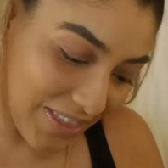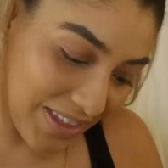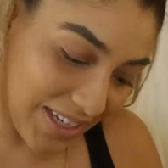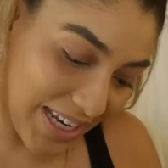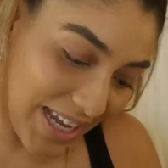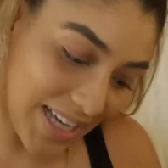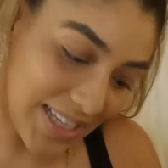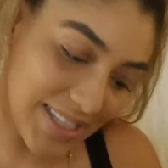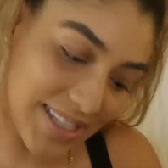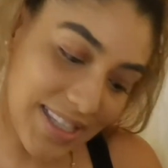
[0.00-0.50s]
the
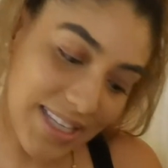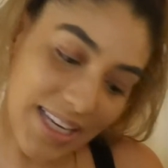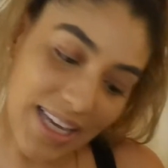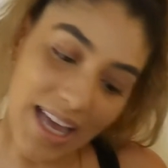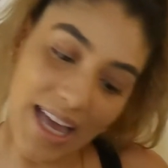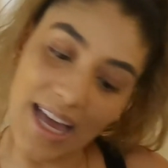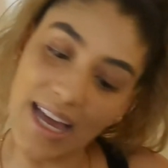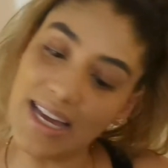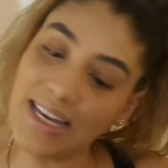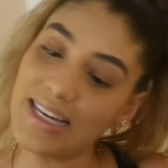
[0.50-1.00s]
next thing
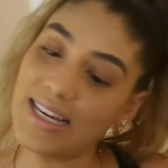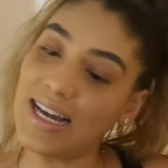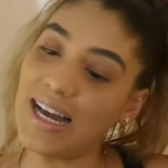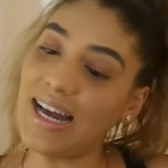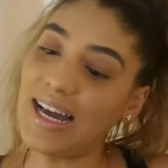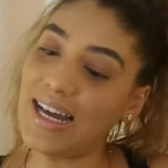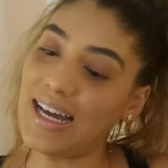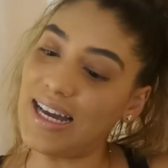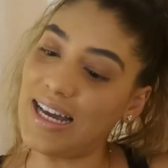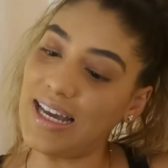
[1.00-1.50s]
I
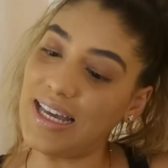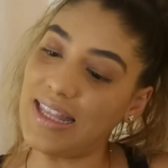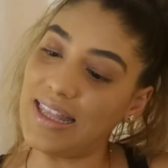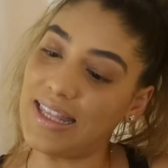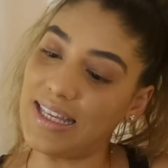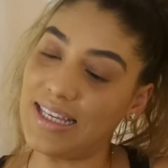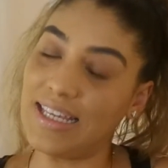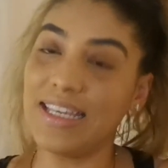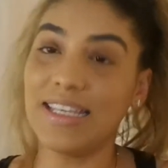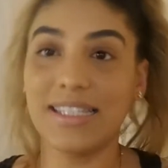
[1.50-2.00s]
got
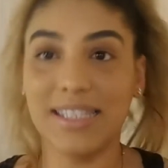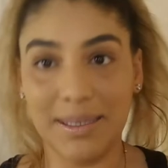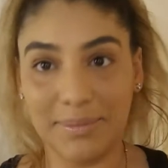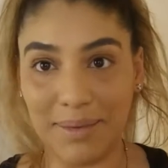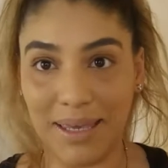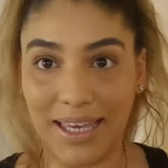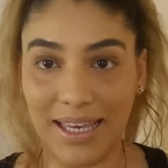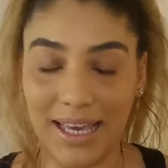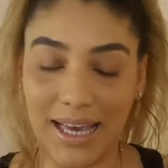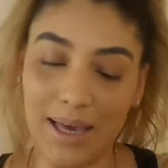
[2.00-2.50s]
that isn't
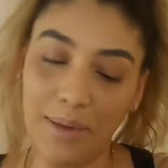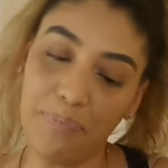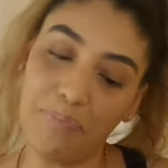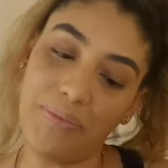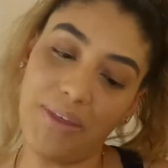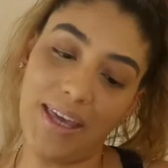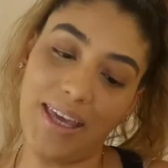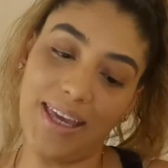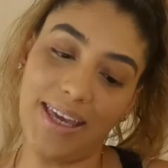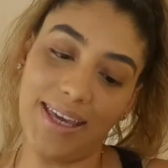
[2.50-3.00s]

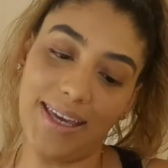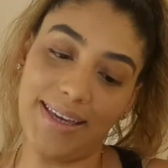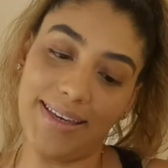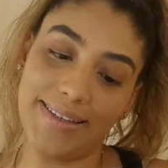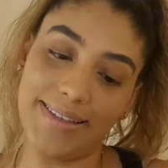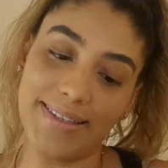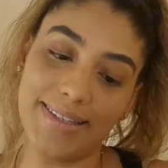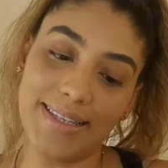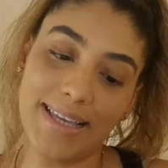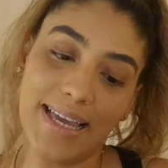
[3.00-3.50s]
makeup
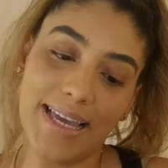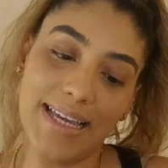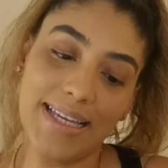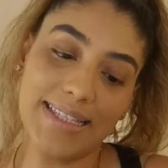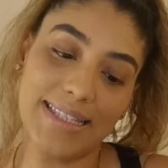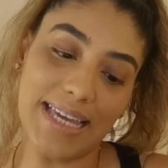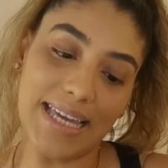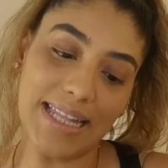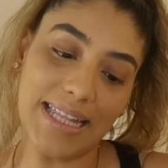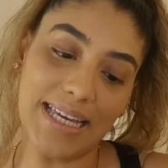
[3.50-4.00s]
is
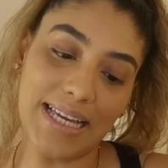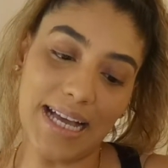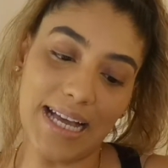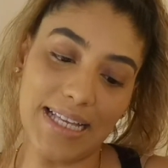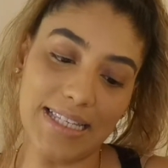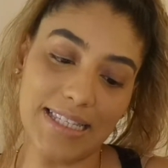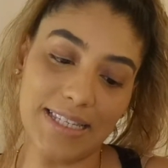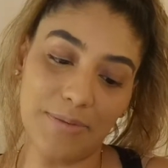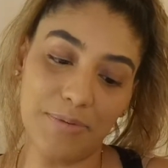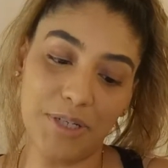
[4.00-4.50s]
Daily
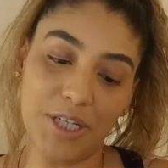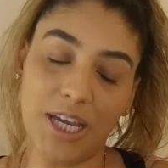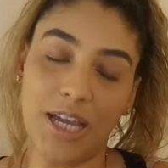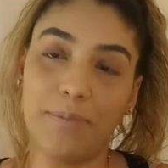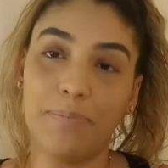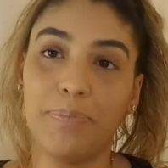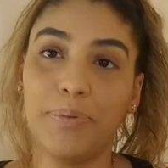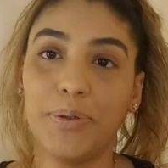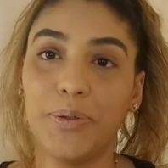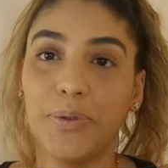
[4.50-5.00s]
Concept
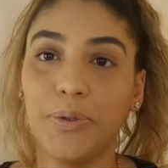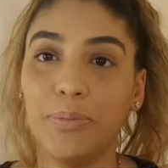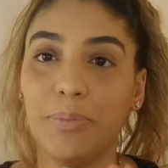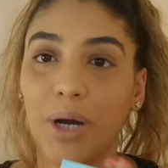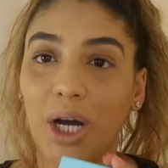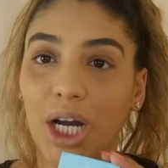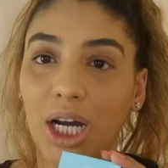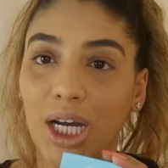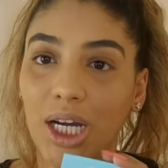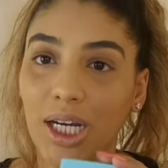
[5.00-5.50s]
Shampoo
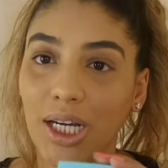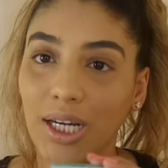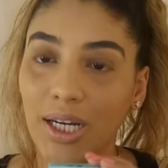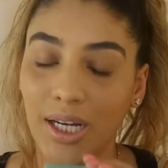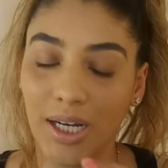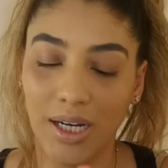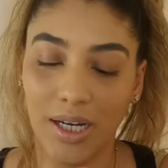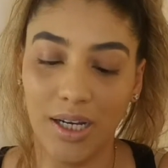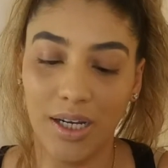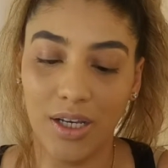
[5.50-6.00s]
Bar.
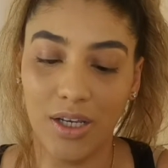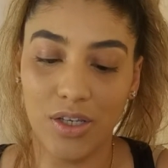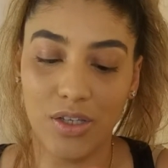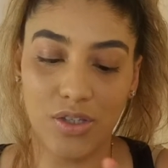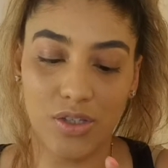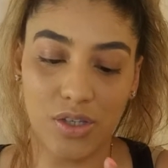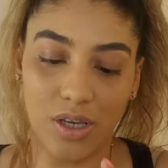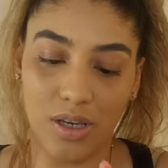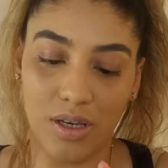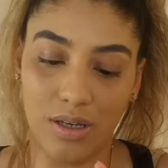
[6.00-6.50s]

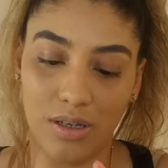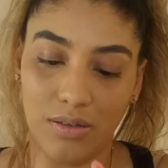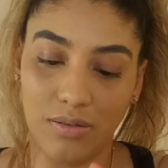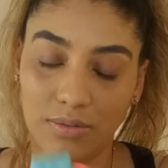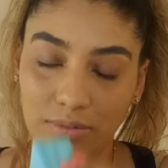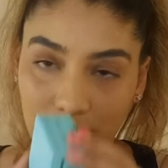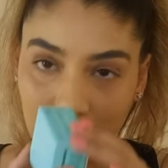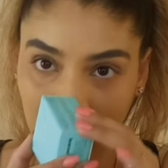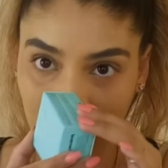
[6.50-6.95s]
So,